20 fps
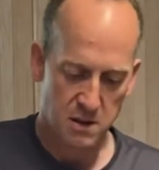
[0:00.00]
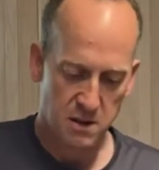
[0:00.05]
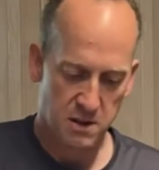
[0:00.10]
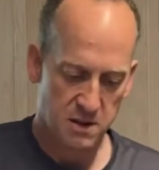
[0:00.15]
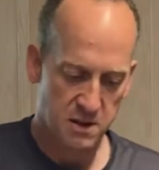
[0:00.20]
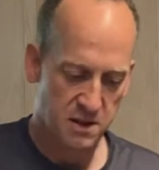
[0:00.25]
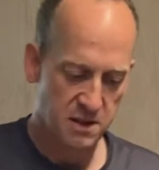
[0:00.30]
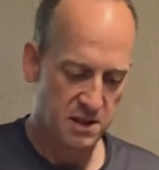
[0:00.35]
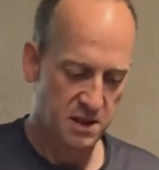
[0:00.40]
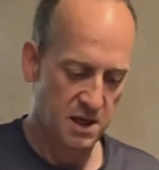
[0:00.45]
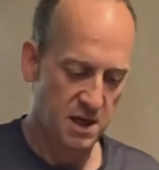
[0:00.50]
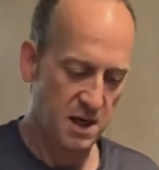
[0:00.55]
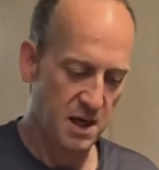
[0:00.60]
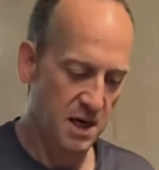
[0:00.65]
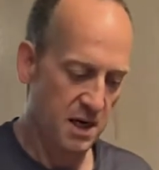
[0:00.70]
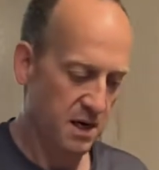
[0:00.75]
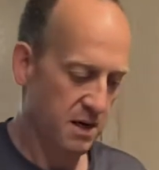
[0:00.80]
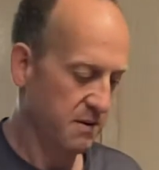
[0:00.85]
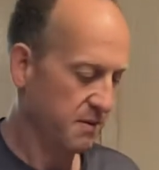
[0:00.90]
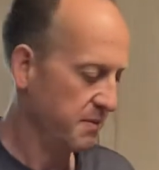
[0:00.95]
this
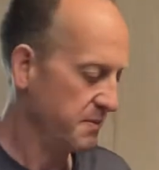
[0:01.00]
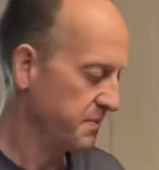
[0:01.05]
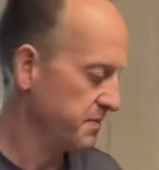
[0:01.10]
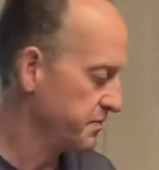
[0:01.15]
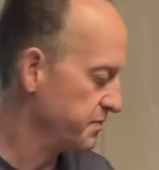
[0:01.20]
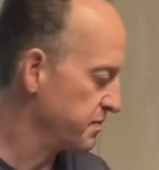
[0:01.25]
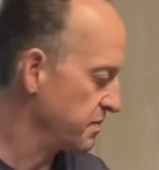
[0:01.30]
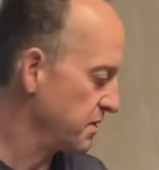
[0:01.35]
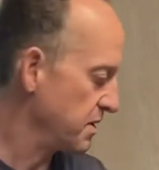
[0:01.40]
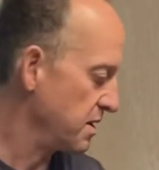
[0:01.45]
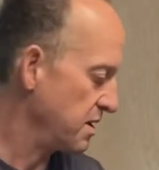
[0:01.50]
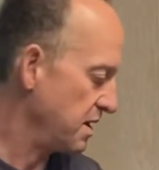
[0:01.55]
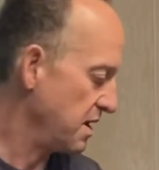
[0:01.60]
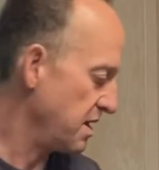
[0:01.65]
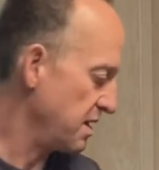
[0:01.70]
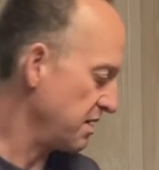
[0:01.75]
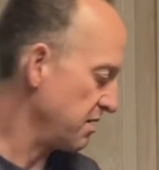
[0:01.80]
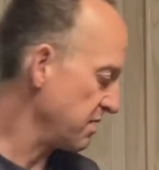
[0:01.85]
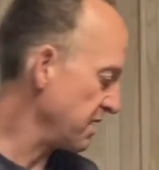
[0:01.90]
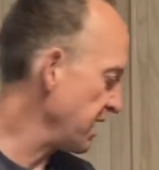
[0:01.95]
guy, that
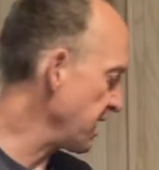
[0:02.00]
little